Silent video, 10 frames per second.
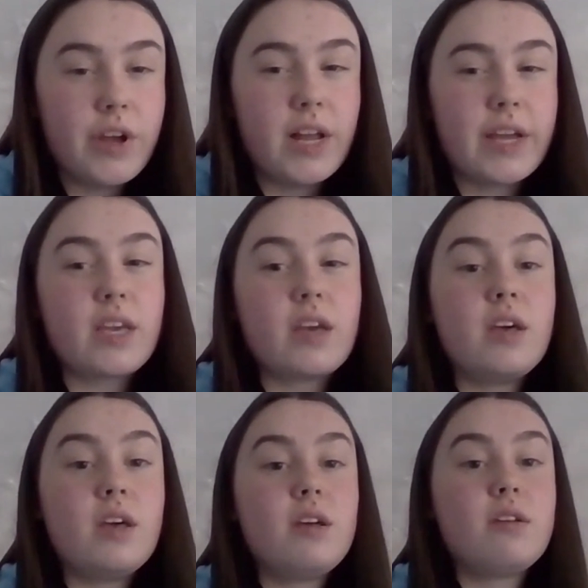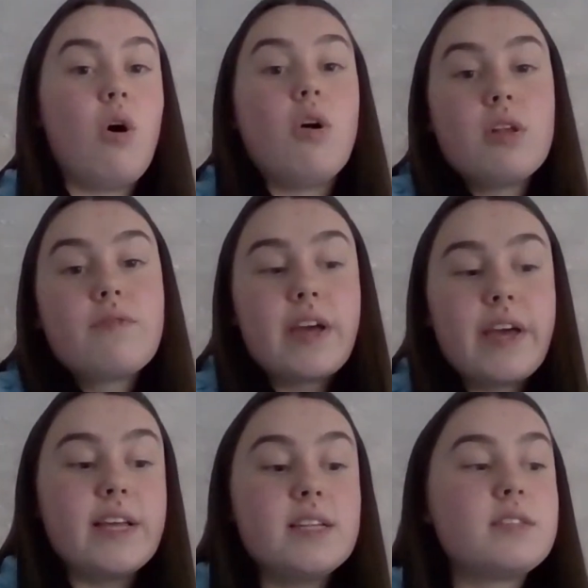Like all of it
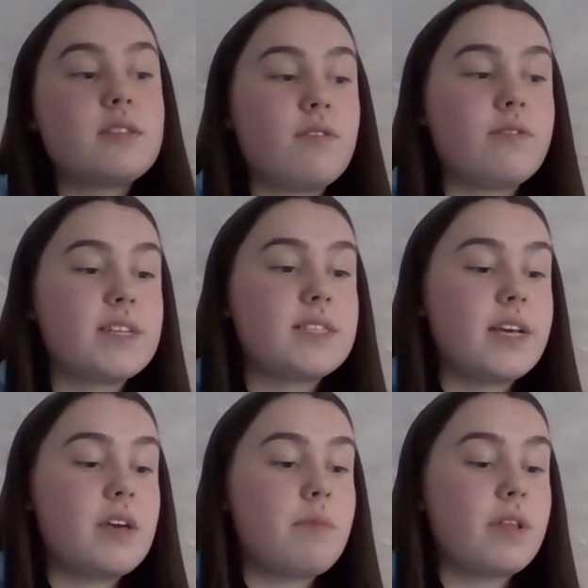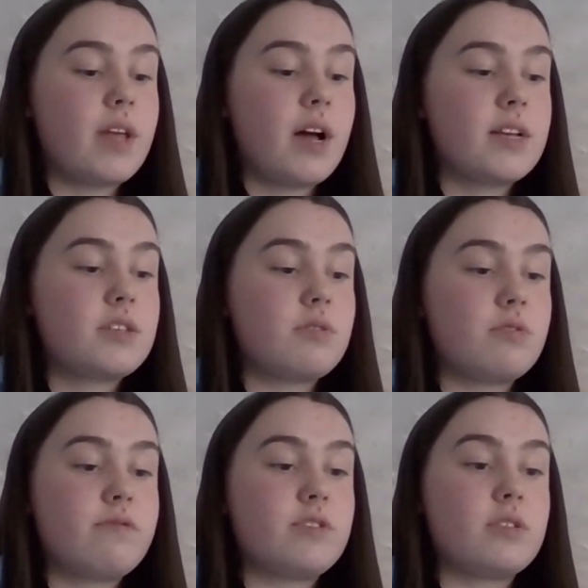is obviously, but that is sort
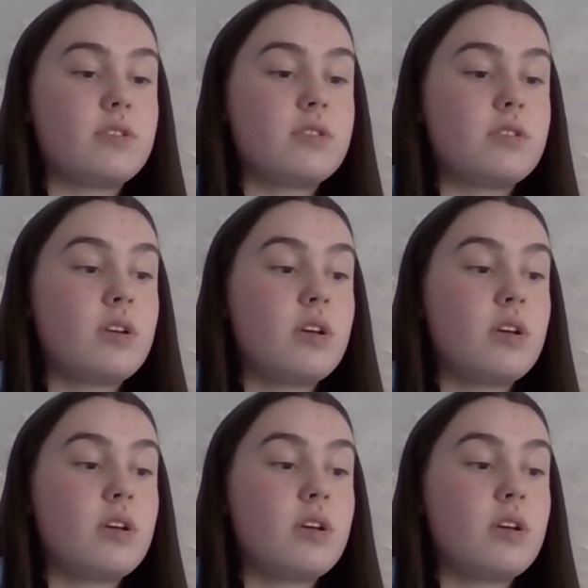of just,